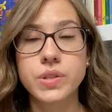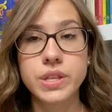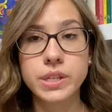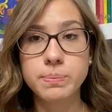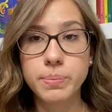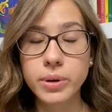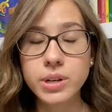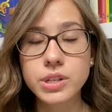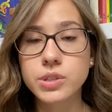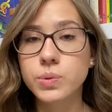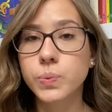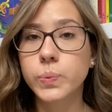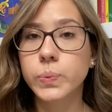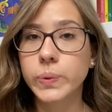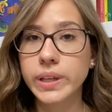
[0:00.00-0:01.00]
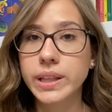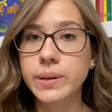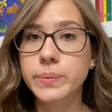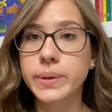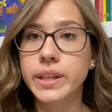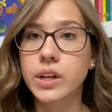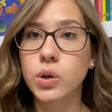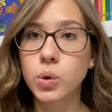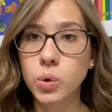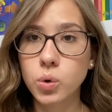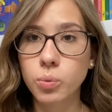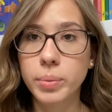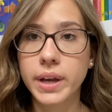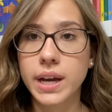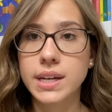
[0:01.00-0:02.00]
This book is really cool
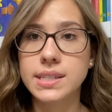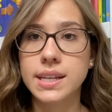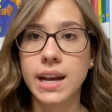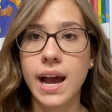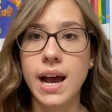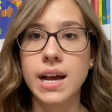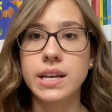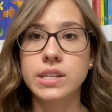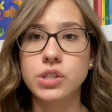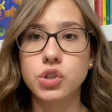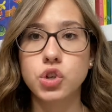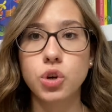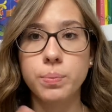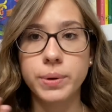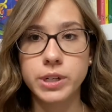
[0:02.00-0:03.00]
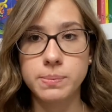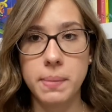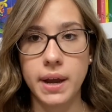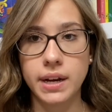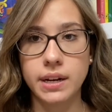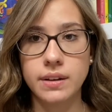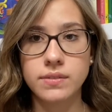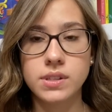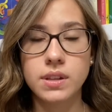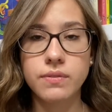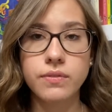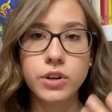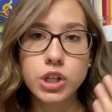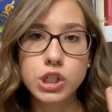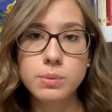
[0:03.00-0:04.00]
because it has two perspectives. The
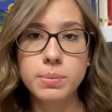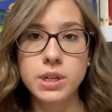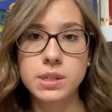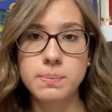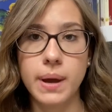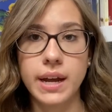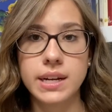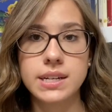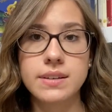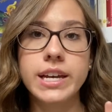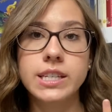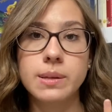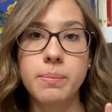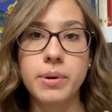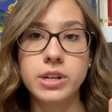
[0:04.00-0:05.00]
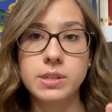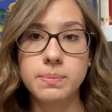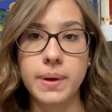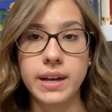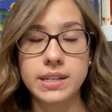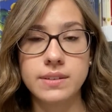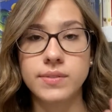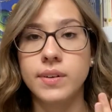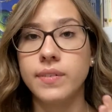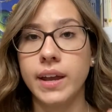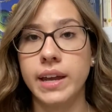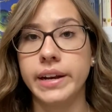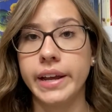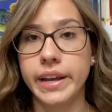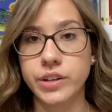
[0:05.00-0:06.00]
first perspective is a perspective of
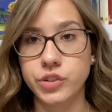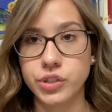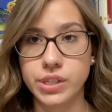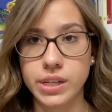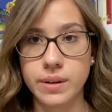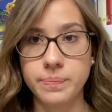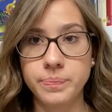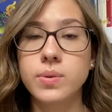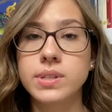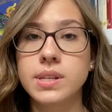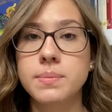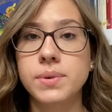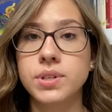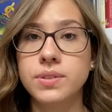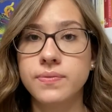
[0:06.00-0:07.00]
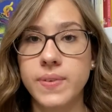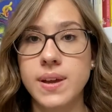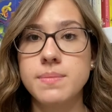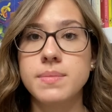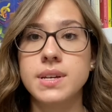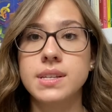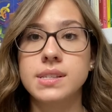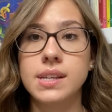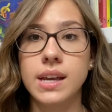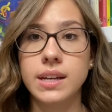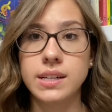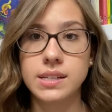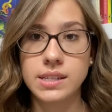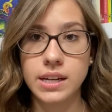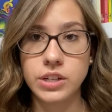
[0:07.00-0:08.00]
Anna Anderson, who is the most famous
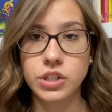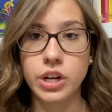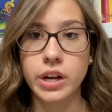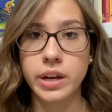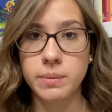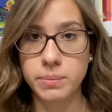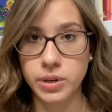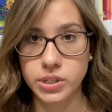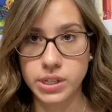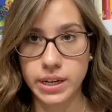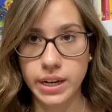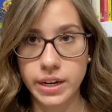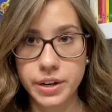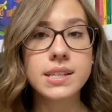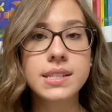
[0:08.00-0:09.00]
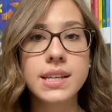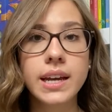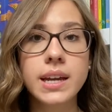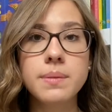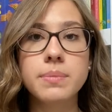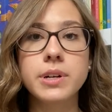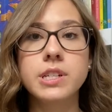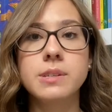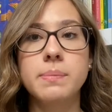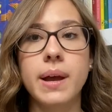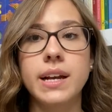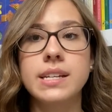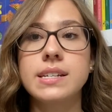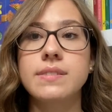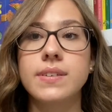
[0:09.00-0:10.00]
Anastasia impersonator. The second
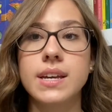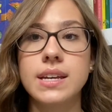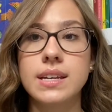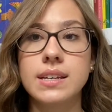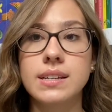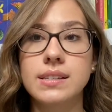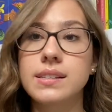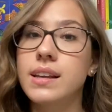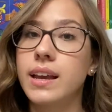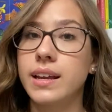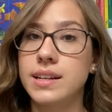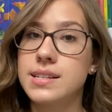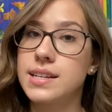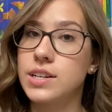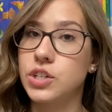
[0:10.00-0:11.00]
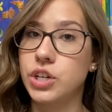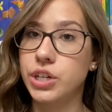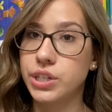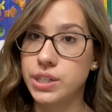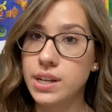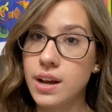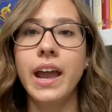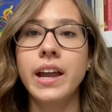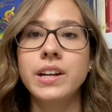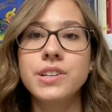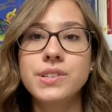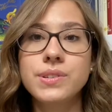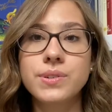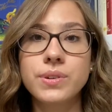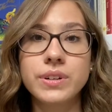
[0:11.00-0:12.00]
perspective is Anastasia herself.
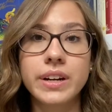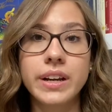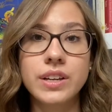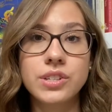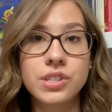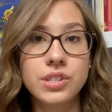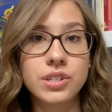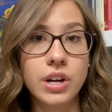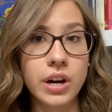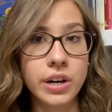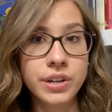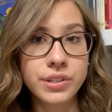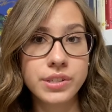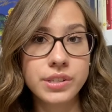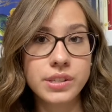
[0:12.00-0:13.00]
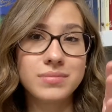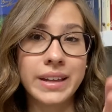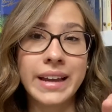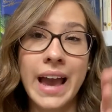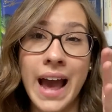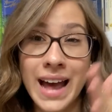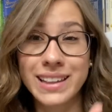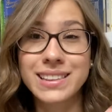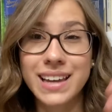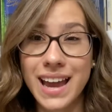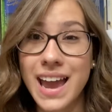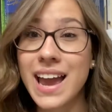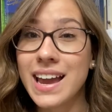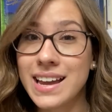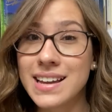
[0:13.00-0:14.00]
Anna's story starts like at the
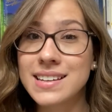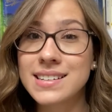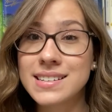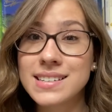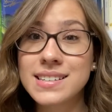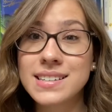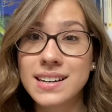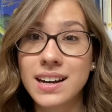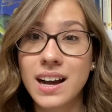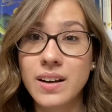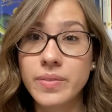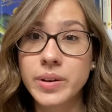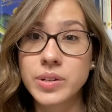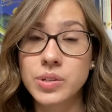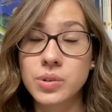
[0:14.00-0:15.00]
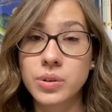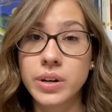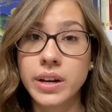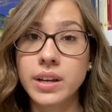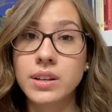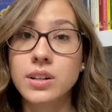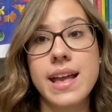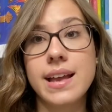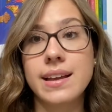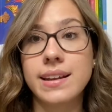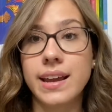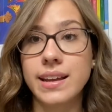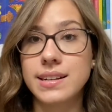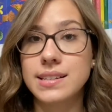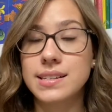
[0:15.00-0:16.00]
end of her story,
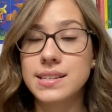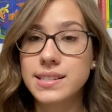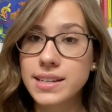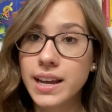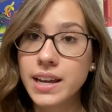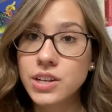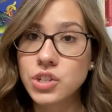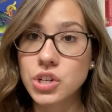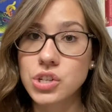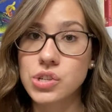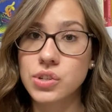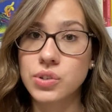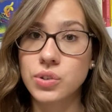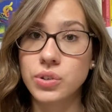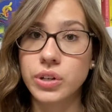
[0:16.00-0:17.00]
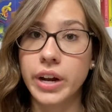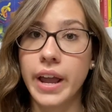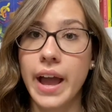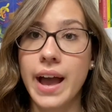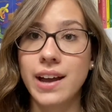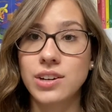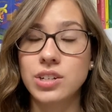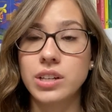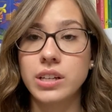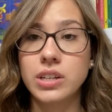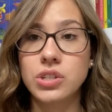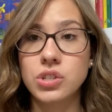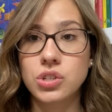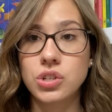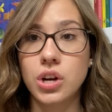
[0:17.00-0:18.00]
and Anastasia's story actually
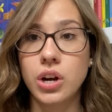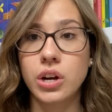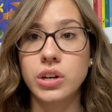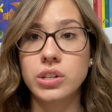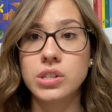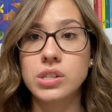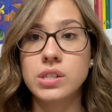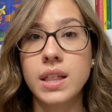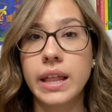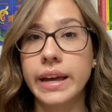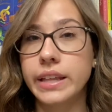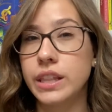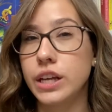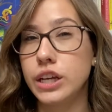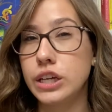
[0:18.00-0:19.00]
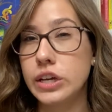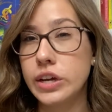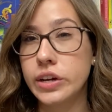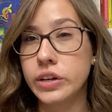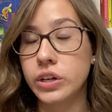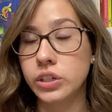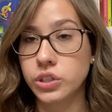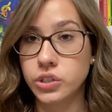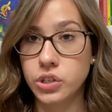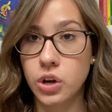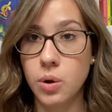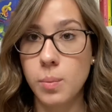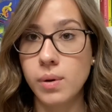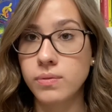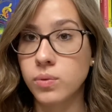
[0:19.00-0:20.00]
starts like the year or
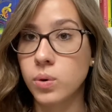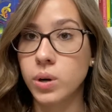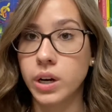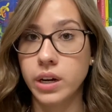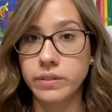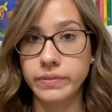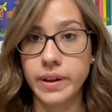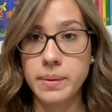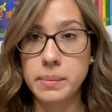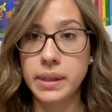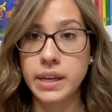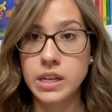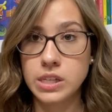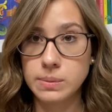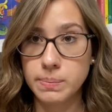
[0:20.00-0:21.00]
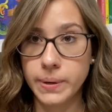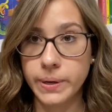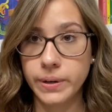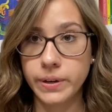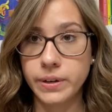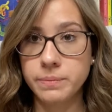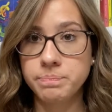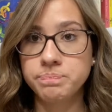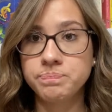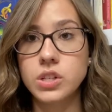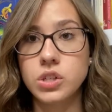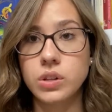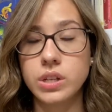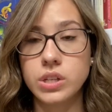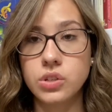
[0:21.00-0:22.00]
so before her family is murdered.
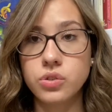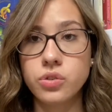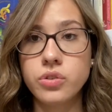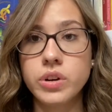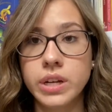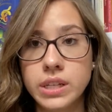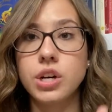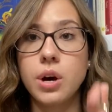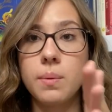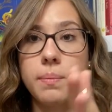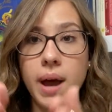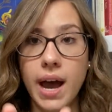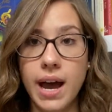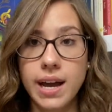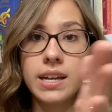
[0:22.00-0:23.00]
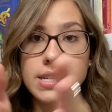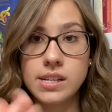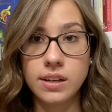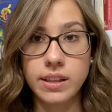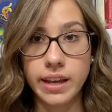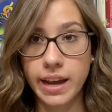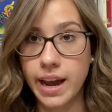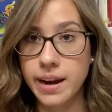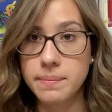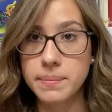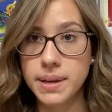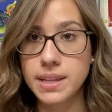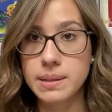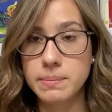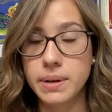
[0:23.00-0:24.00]
So these stories go back until they kind of
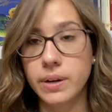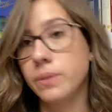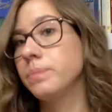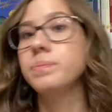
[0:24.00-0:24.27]
meet in the middle.